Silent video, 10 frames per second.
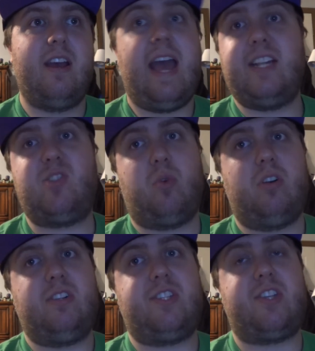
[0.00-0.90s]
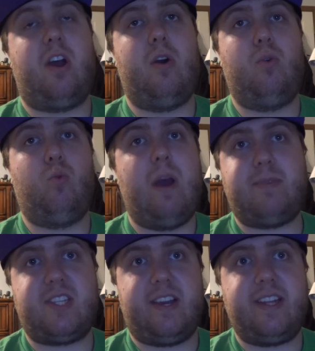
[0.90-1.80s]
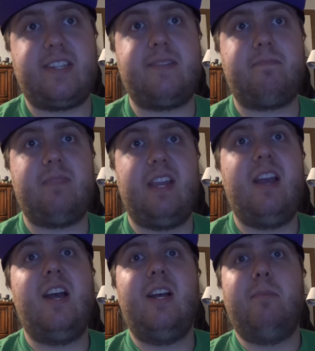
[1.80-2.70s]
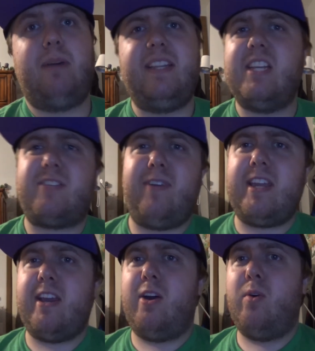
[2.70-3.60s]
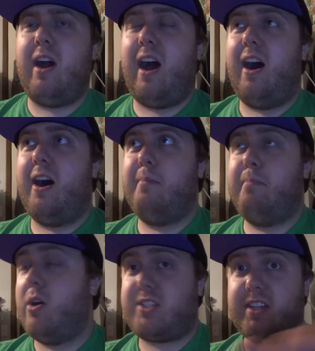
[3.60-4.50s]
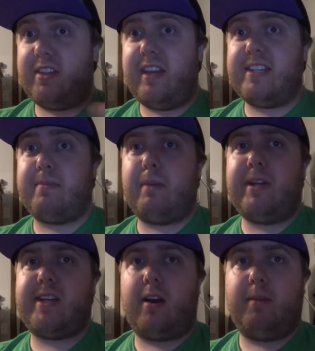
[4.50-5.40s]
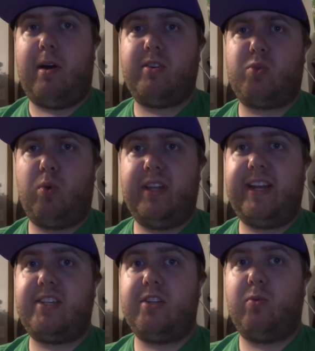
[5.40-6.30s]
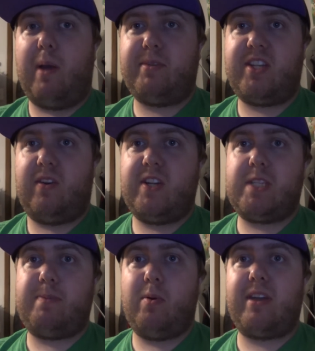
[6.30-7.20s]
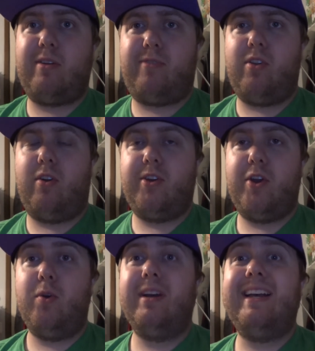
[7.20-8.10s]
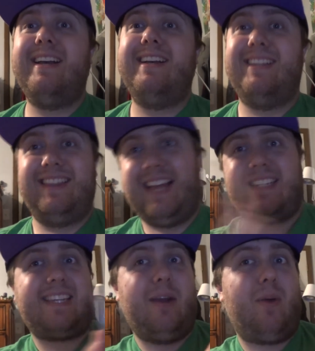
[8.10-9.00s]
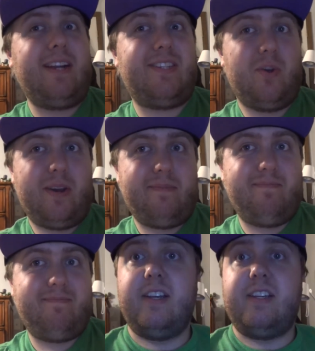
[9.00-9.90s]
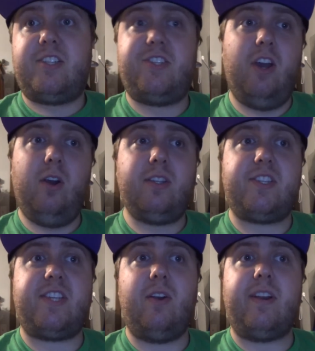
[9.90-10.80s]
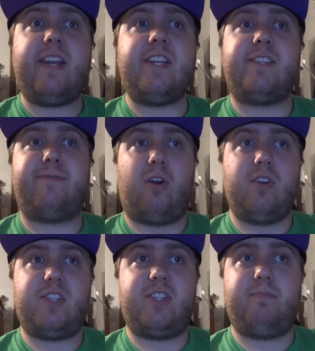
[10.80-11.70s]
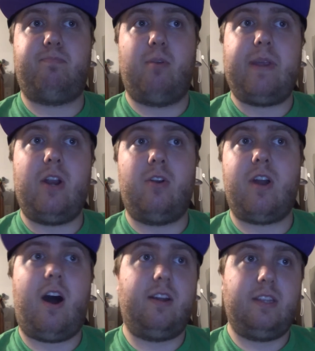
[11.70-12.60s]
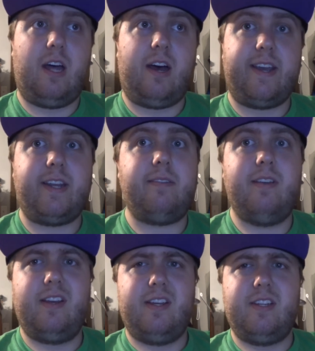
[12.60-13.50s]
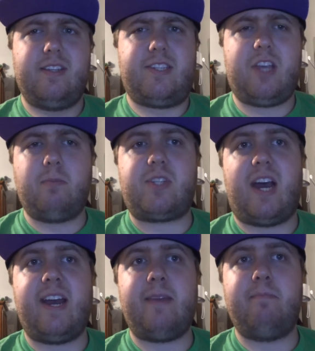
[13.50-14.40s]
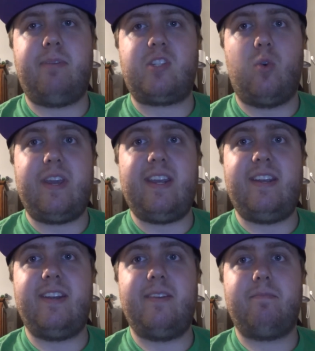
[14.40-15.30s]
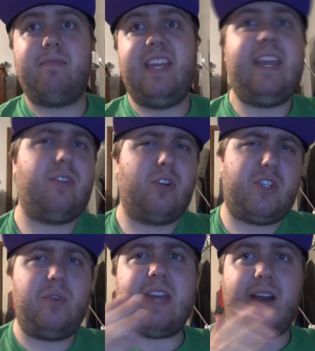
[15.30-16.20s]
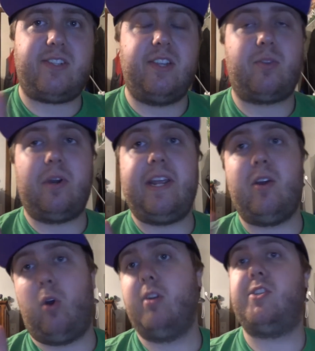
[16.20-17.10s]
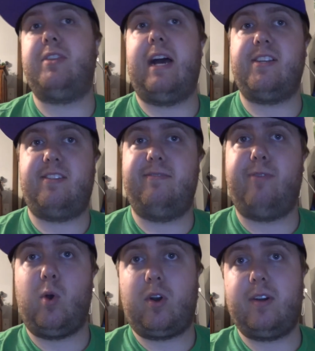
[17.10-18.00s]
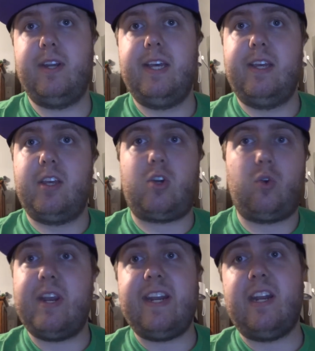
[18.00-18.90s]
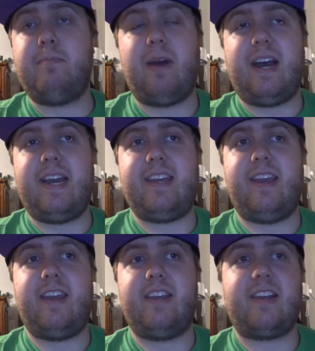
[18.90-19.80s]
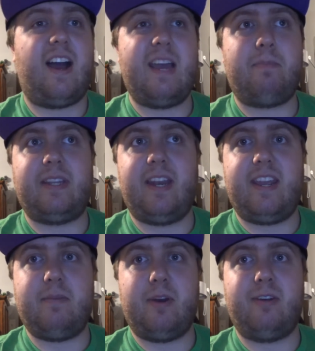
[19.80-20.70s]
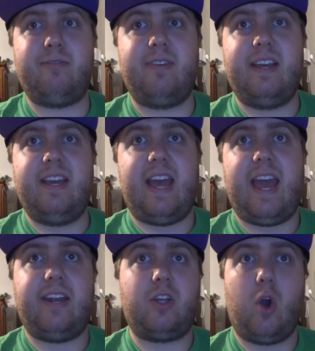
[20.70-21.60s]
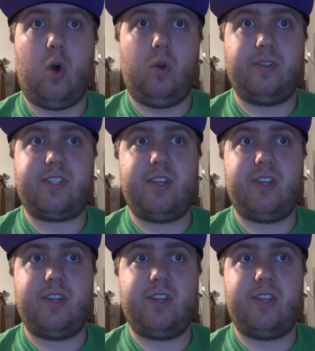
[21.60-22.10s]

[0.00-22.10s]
Eddsworld's own website. But in this video, uh, most of the things I'm going to be talking about relate to the web series, but without further ado, let's get right to it. So the series first premiered online sometime between either 2003 or 2004 created by a guy by the name of Edd Gould,